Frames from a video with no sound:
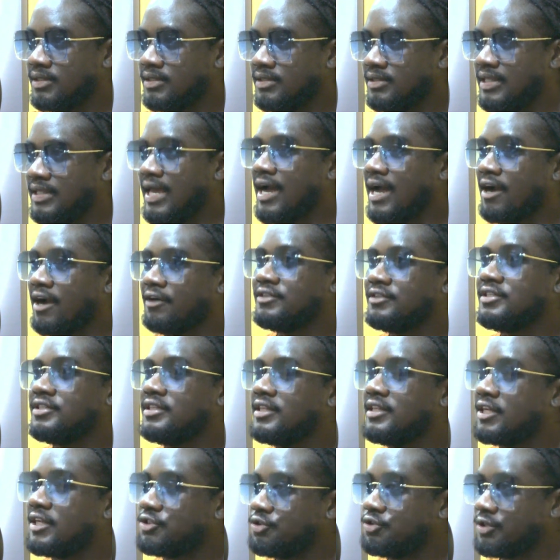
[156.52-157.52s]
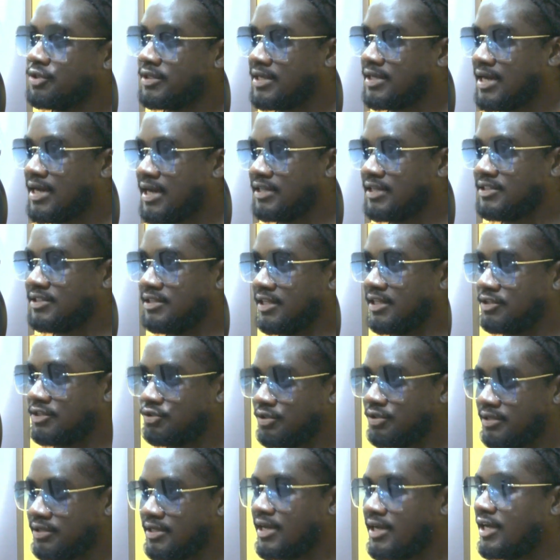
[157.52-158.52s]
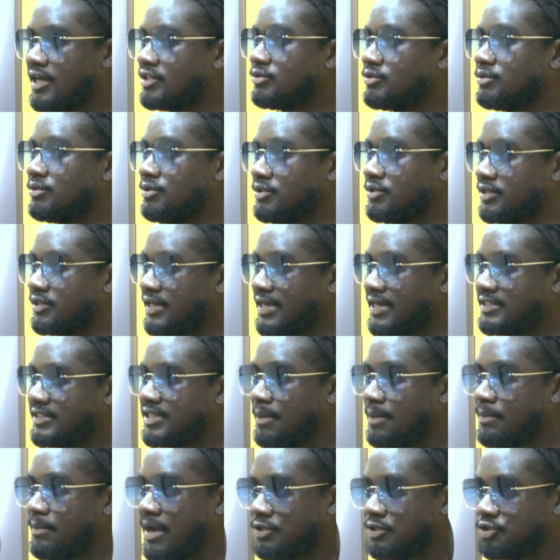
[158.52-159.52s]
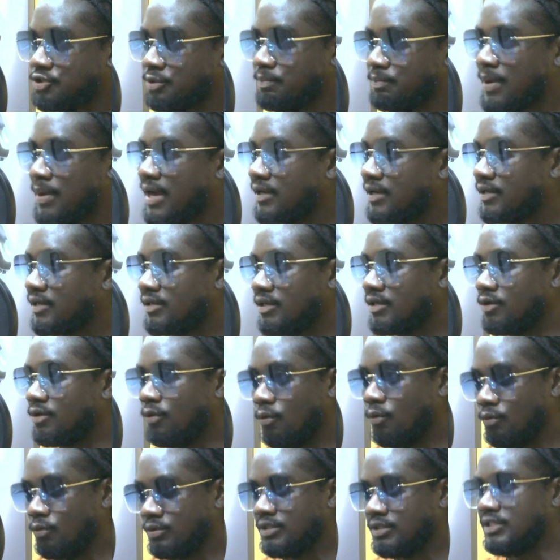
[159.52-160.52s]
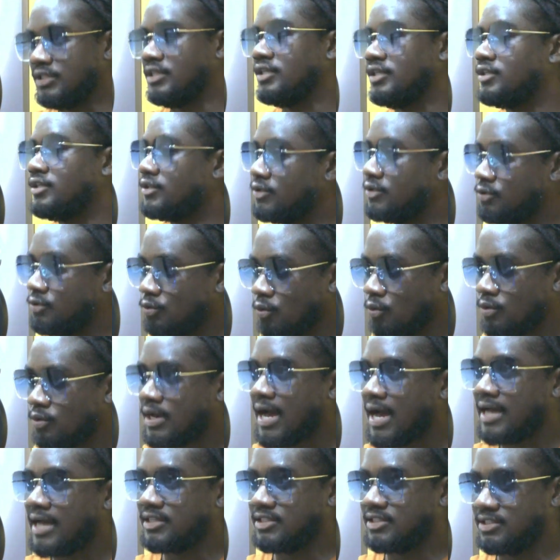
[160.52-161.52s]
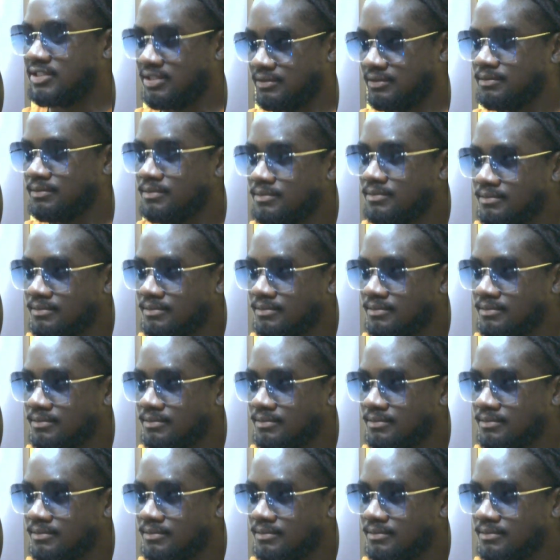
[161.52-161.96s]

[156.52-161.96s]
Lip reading: They aren't electric cars. Electric cars will utilize a battery pack only, no gas.